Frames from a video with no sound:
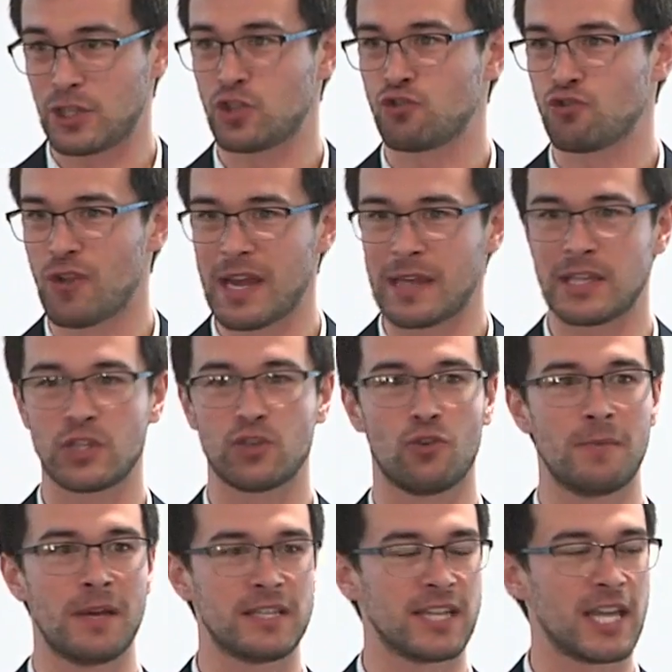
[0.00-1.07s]
strength that's
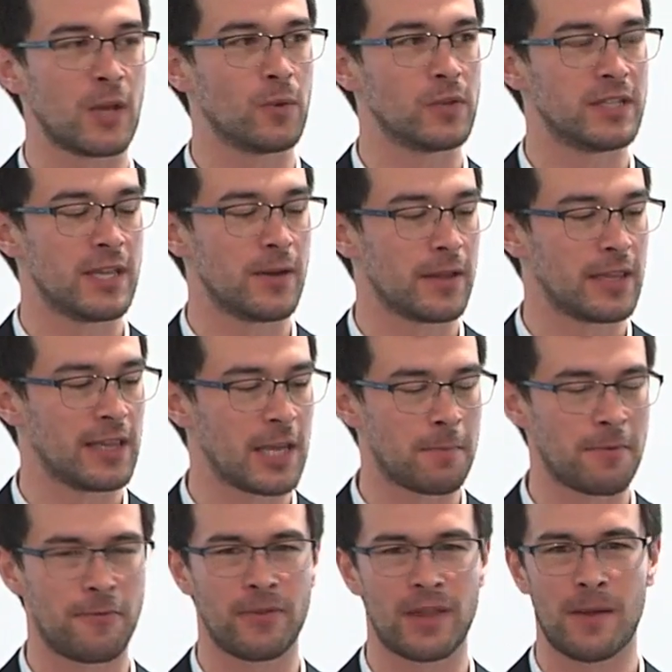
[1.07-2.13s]
almost equal to their other
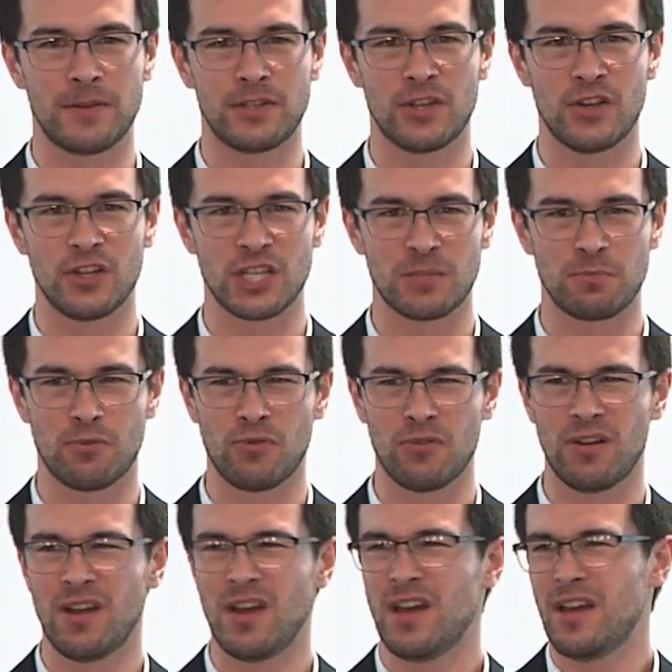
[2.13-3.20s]
leg before they return to sport.